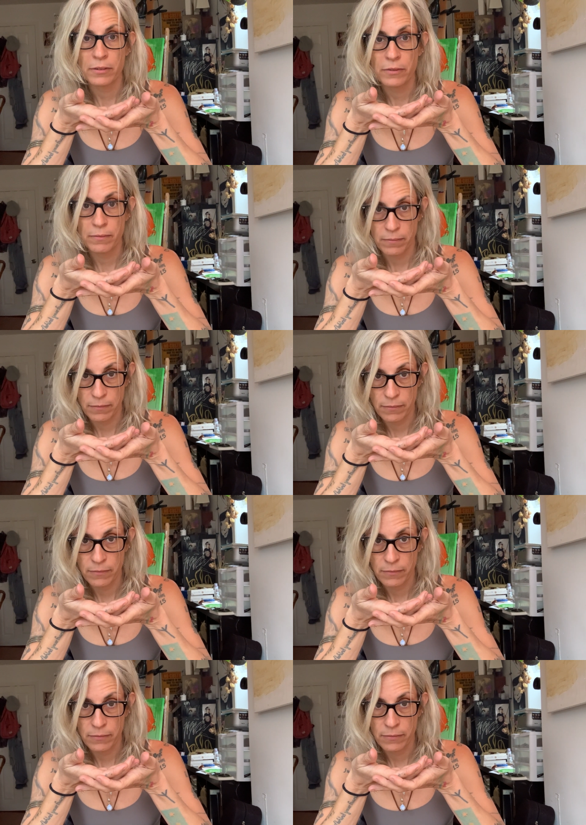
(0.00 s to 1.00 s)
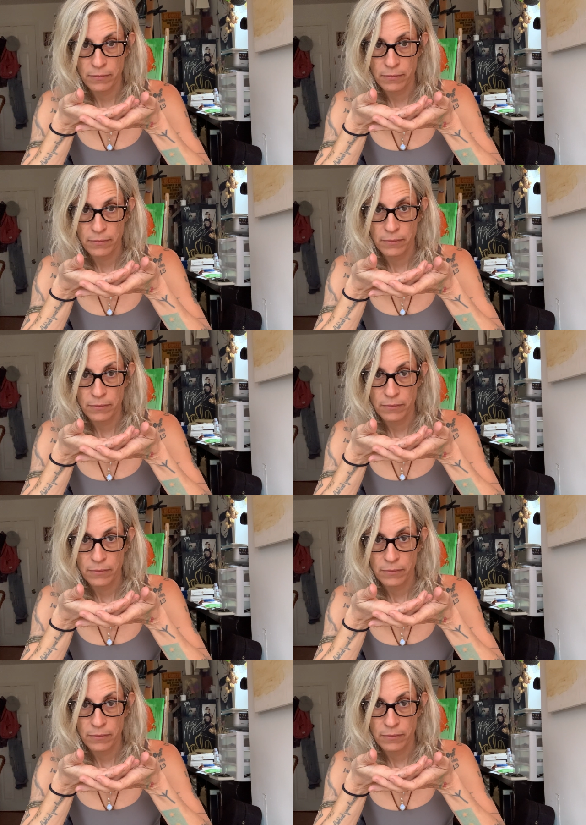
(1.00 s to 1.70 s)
(silence)